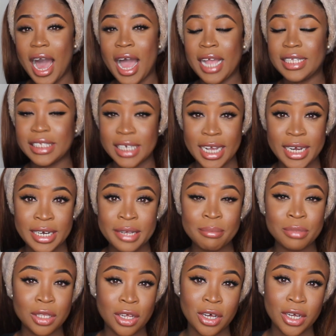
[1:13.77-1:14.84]
I dyed
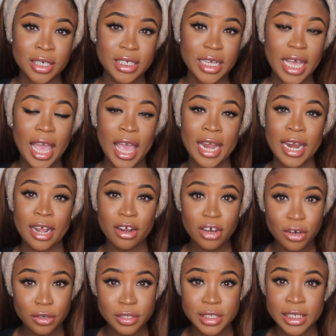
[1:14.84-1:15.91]
it blonde and I
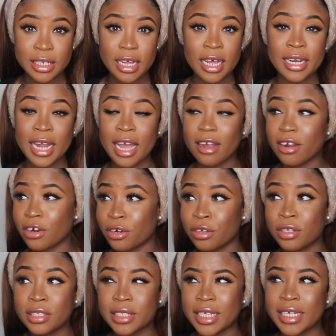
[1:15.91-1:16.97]
curled it, and that
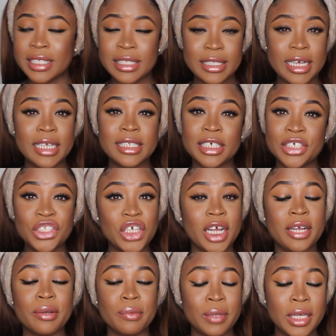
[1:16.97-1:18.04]
curls like stayed the
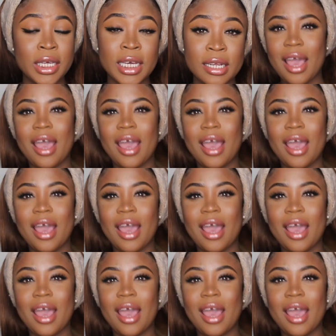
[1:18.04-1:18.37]
entire weekend.